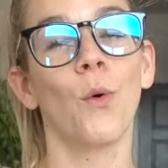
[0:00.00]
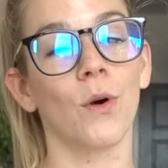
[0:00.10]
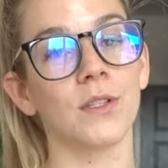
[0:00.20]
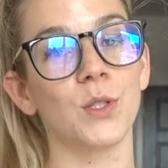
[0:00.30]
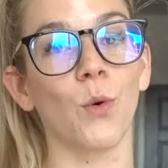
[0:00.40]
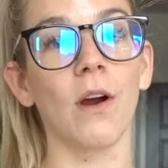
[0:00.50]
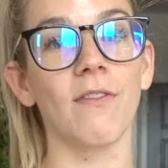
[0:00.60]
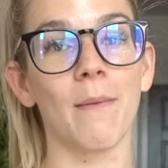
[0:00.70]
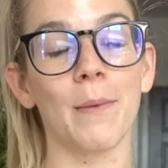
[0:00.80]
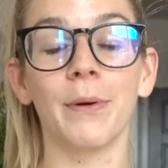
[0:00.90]
or sore
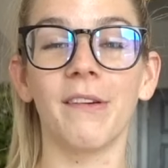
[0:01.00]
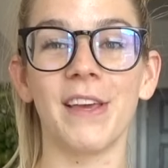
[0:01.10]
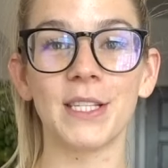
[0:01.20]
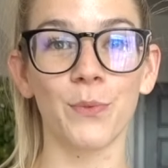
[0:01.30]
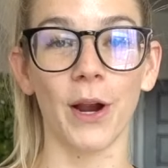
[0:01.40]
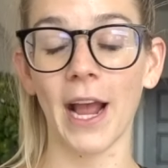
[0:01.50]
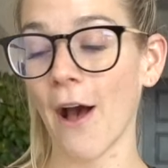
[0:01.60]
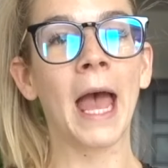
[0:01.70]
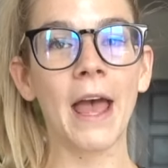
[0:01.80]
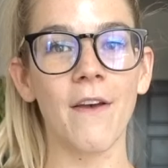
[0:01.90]
from a previous workout.